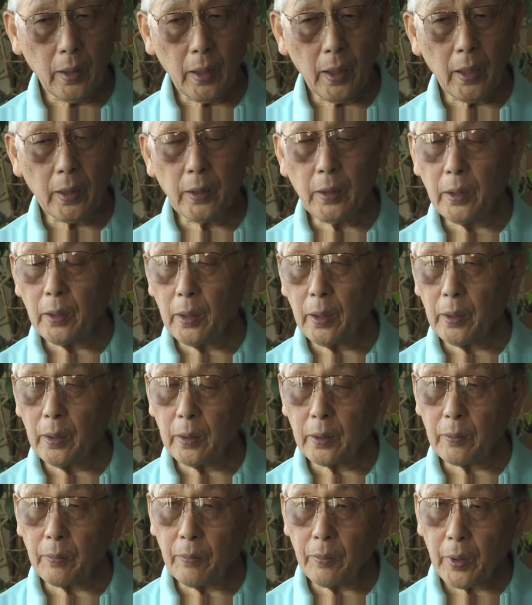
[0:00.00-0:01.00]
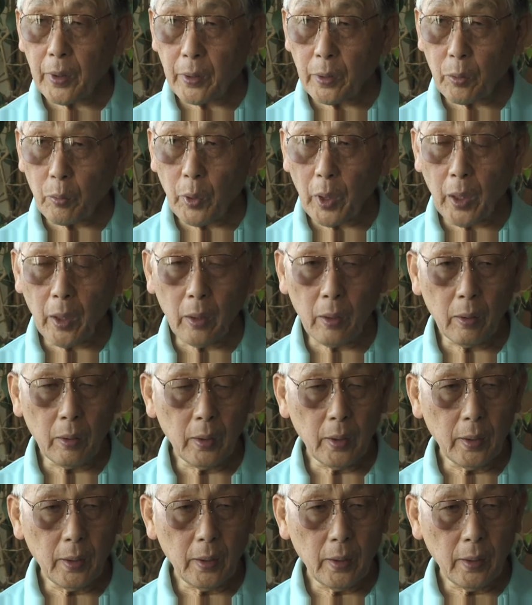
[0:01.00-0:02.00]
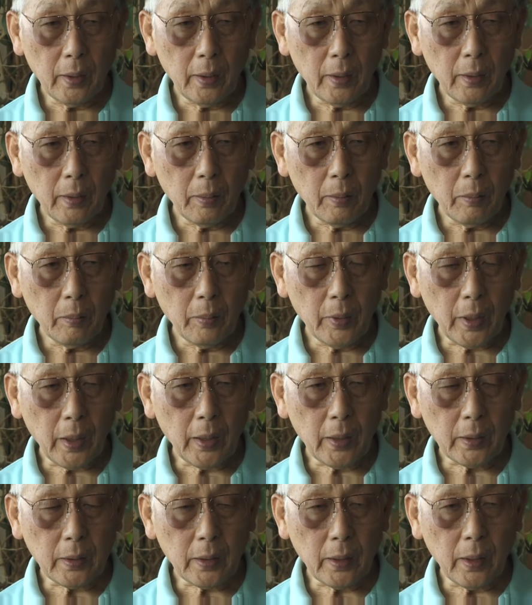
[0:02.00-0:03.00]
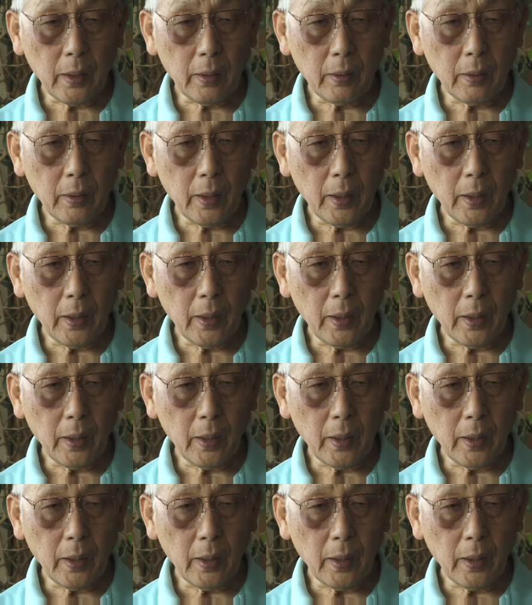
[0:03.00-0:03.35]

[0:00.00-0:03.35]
And he did this very well because uh,